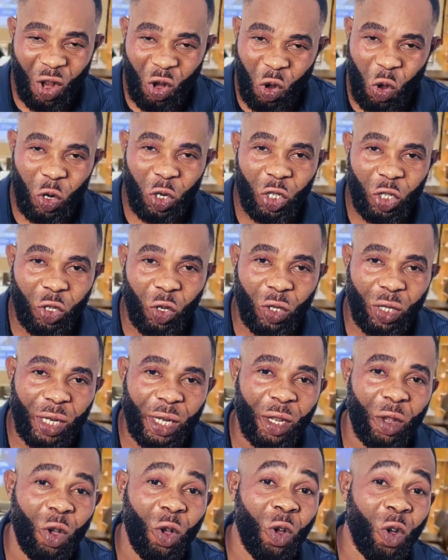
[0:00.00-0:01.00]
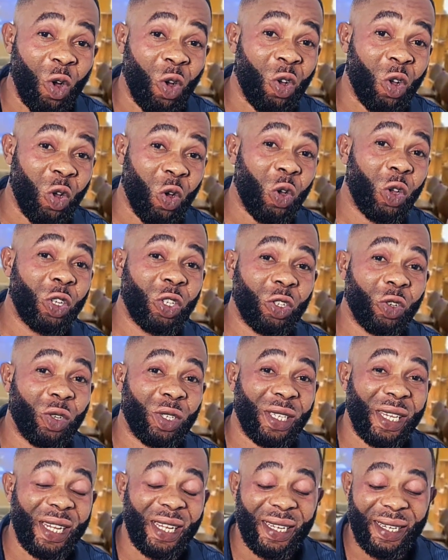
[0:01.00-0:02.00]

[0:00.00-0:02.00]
consciously or unconsciously,